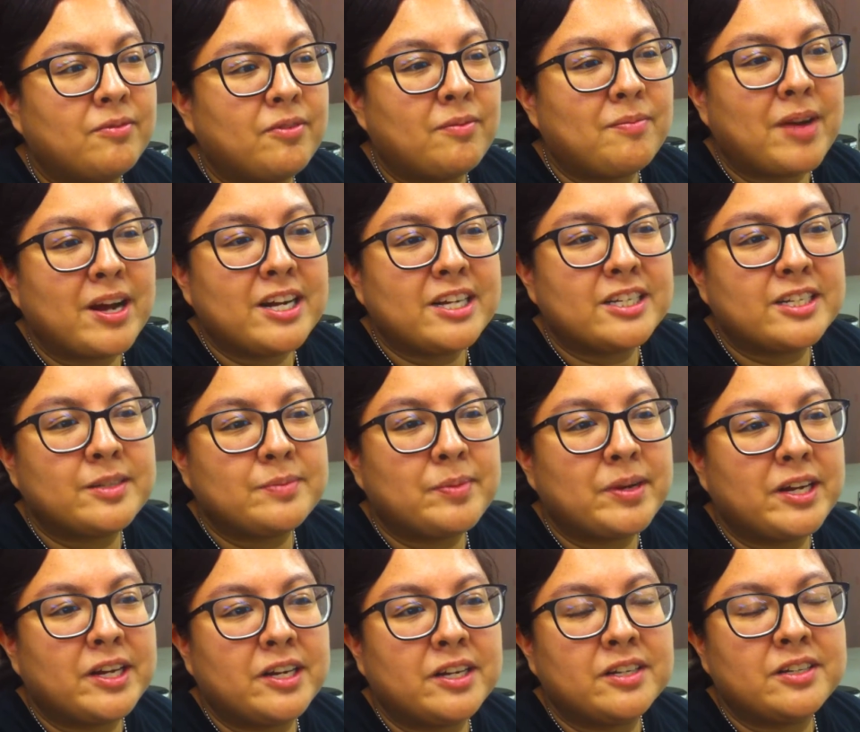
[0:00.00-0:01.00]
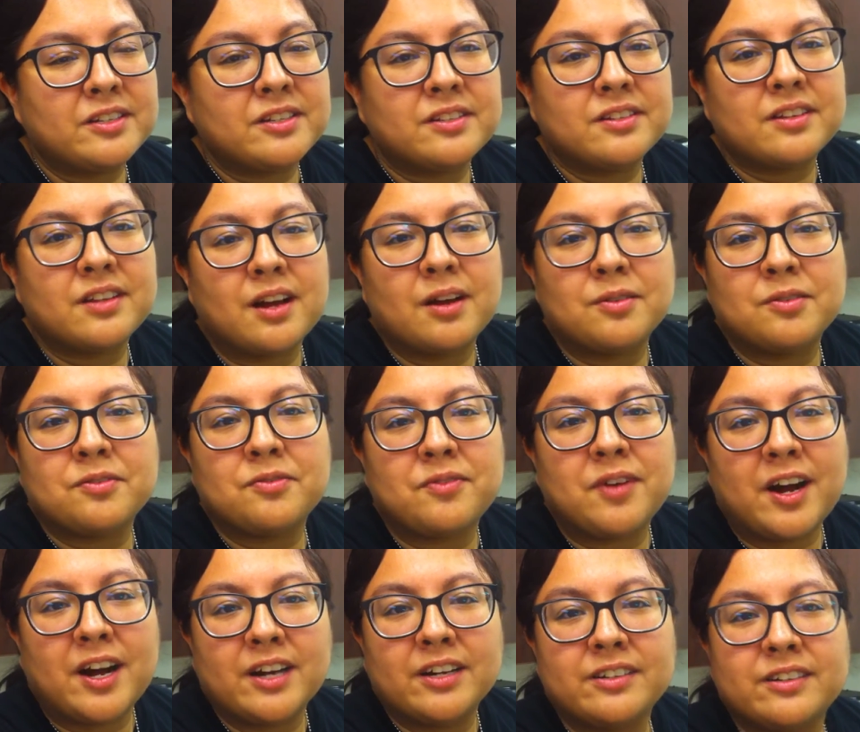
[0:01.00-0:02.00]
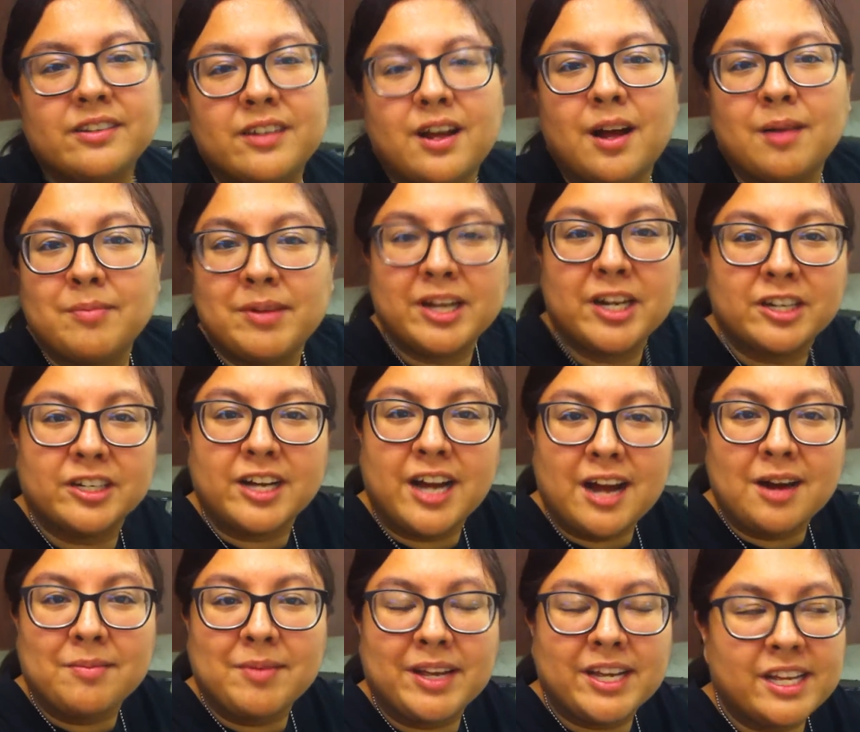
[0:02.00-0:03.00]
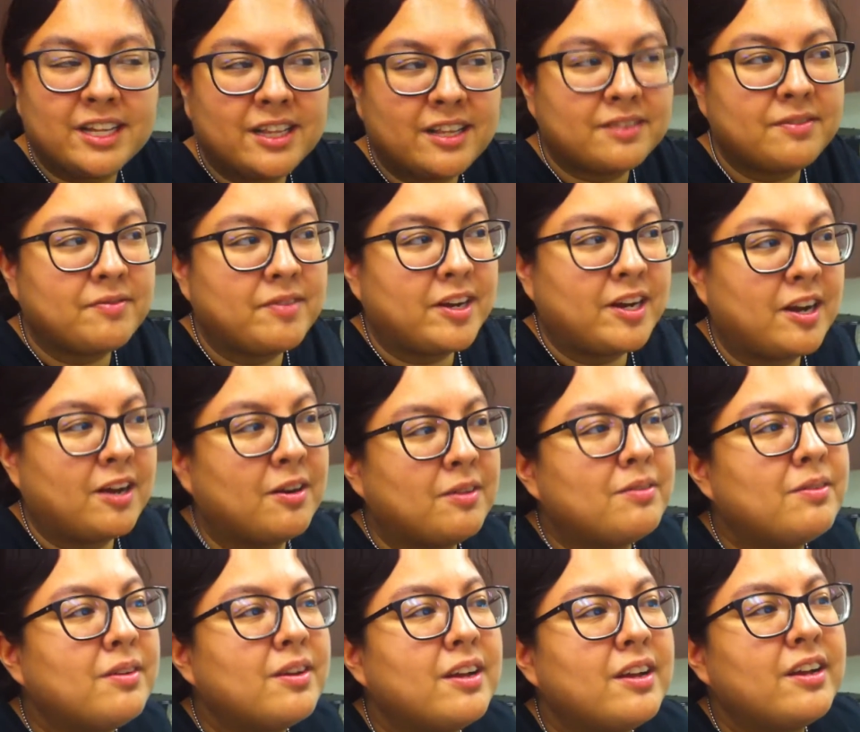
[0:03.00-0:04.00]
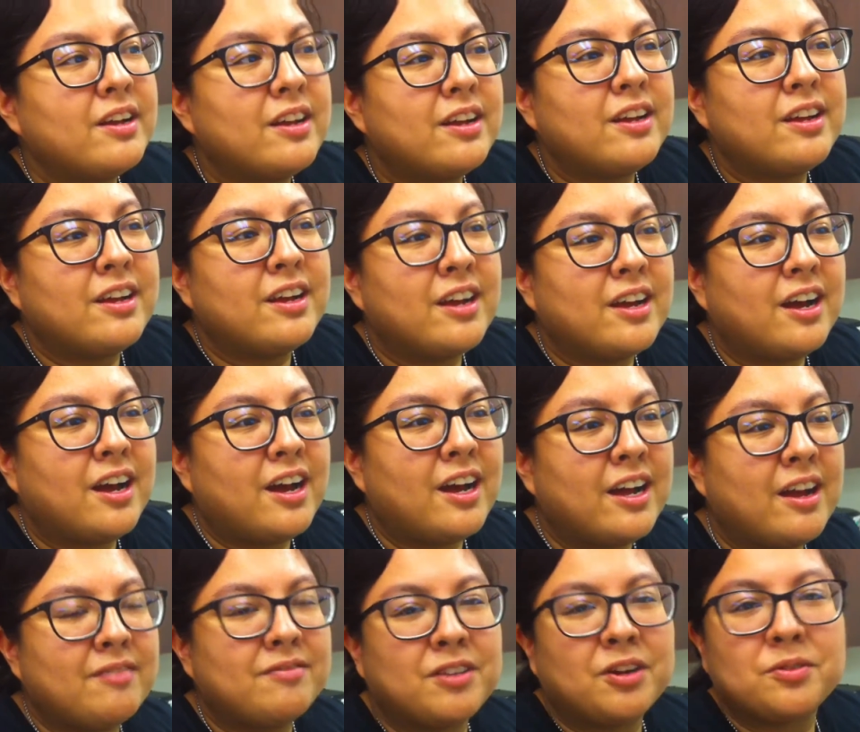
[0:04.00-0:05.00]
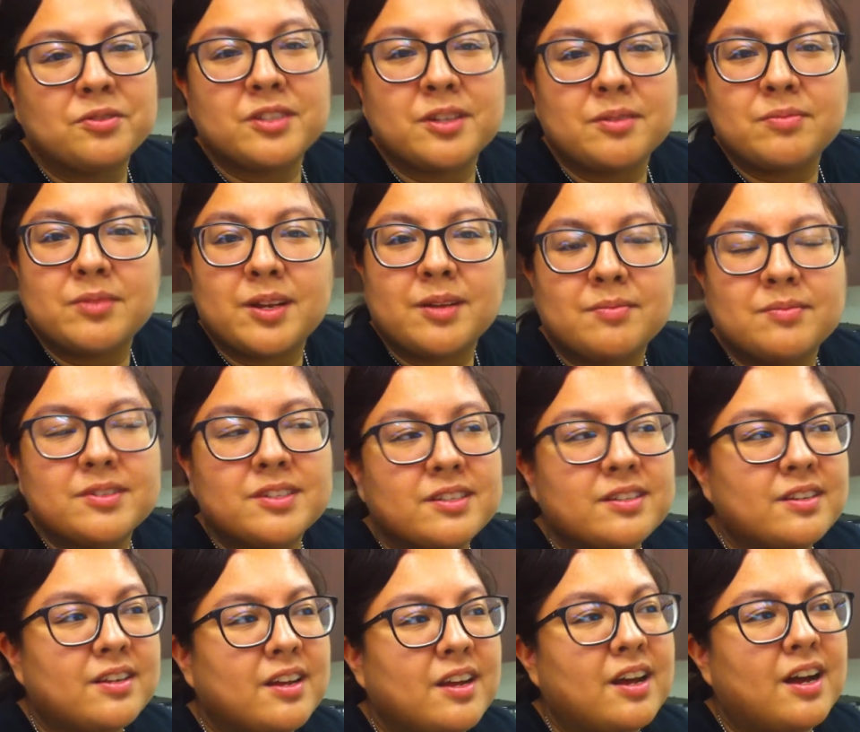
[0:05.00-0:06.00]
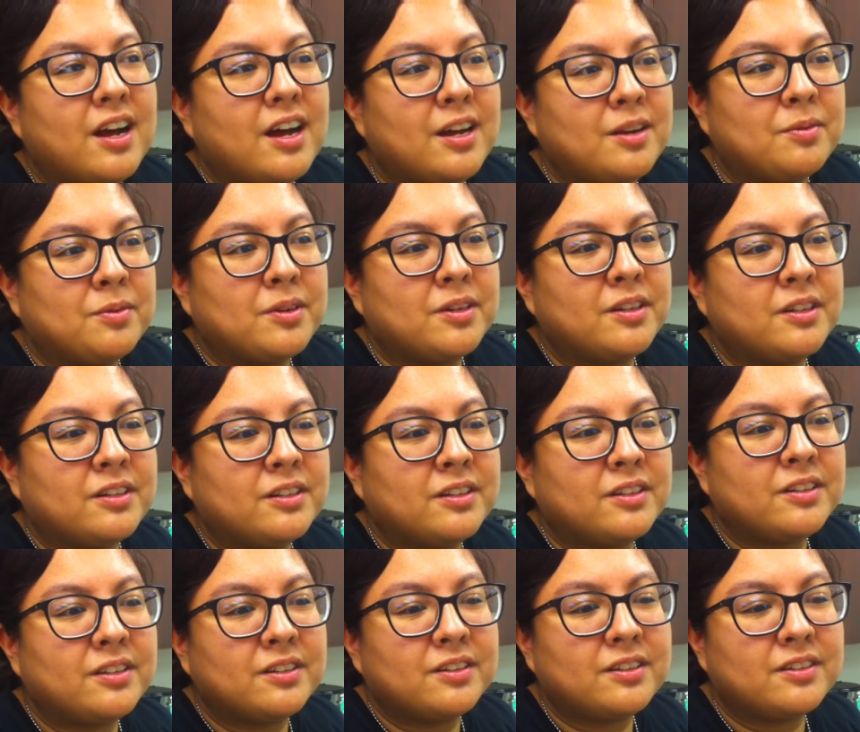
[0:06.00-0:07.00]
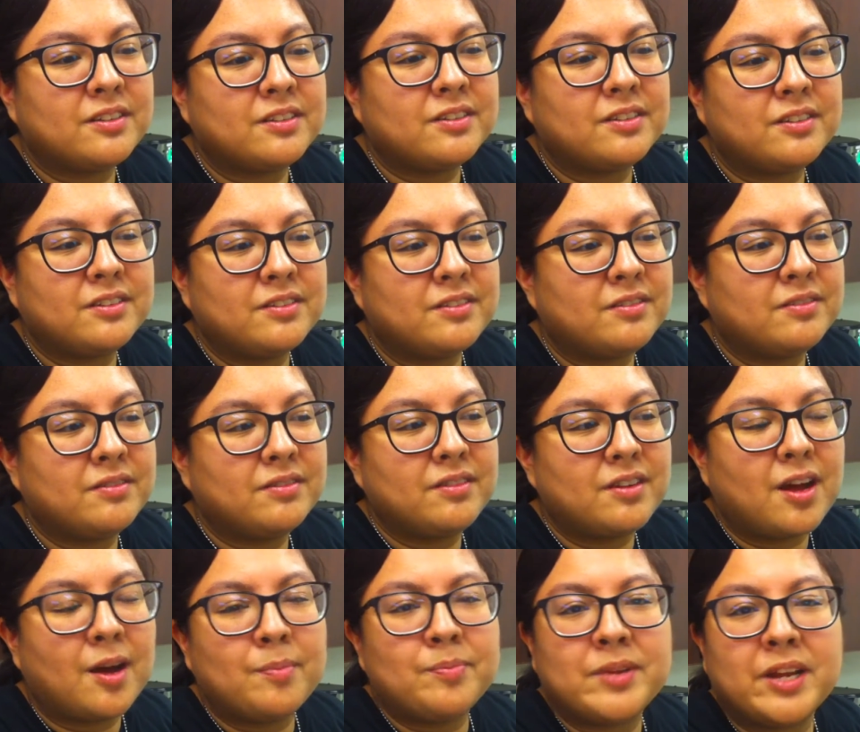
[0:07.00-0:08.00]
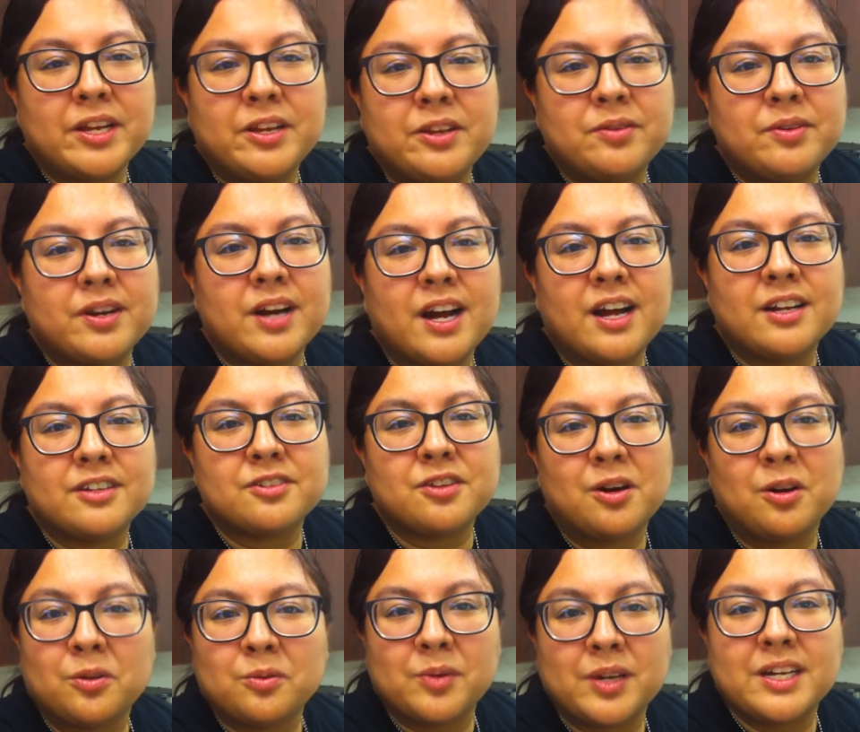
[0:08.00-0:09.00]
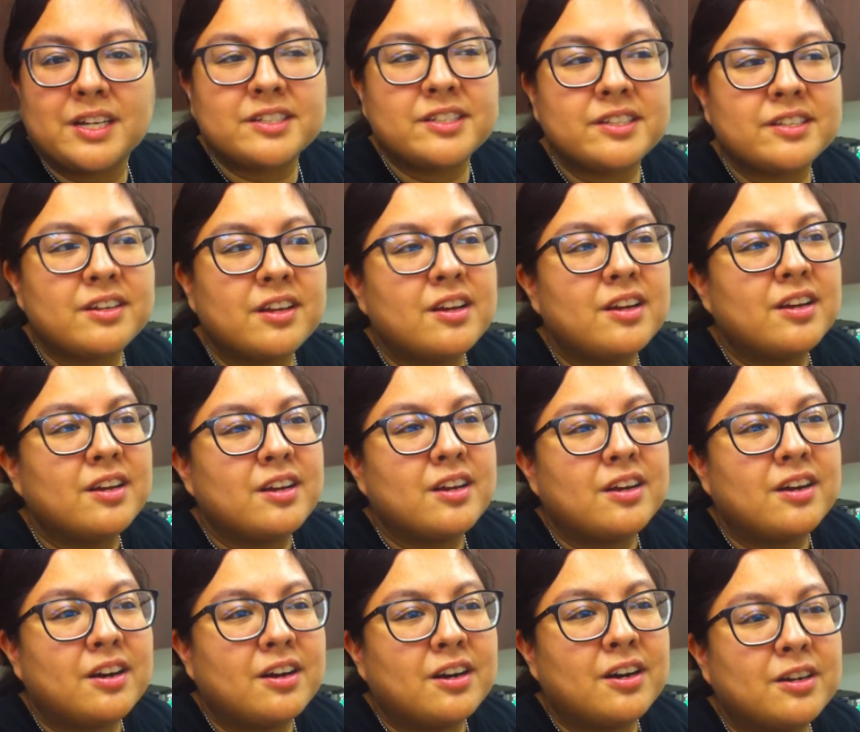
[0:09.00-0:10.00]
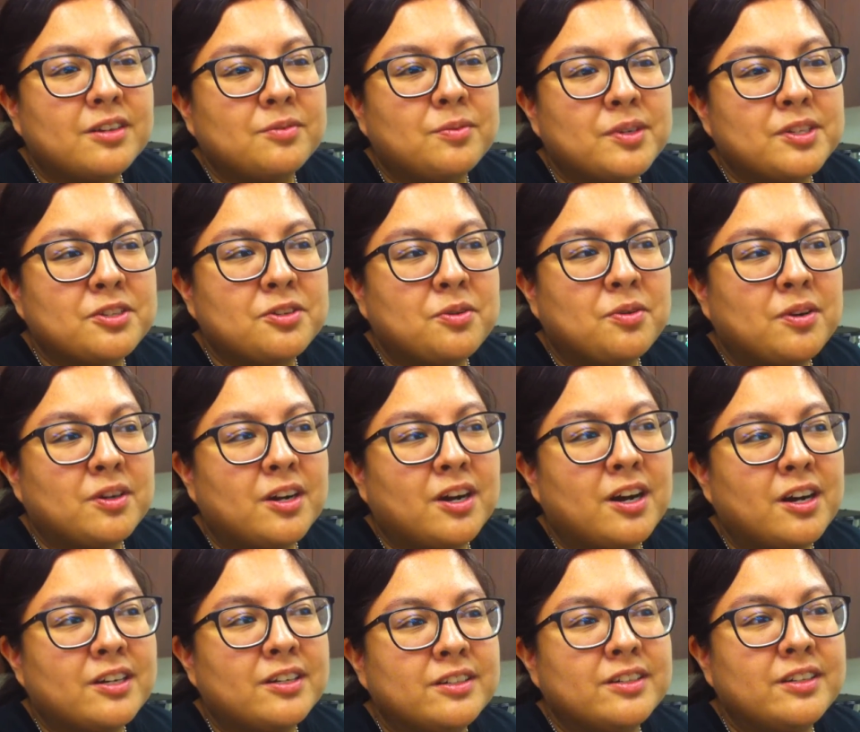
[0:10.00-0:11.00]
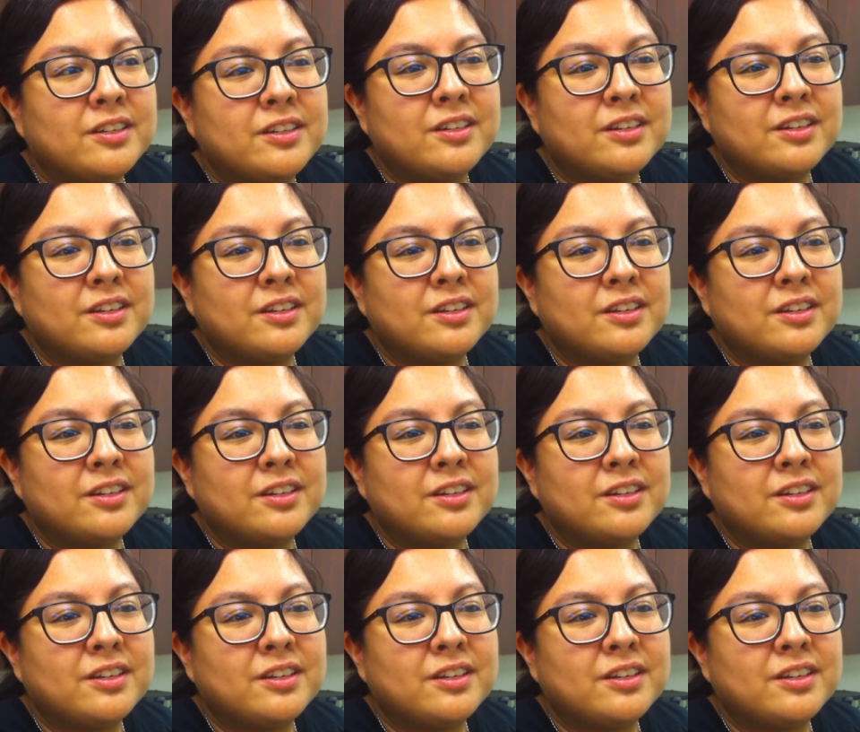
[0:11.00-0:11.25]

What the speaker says: From my experience, I was fine. I'm here now making this video. I have no symptoms. I will update you guys always on what's going on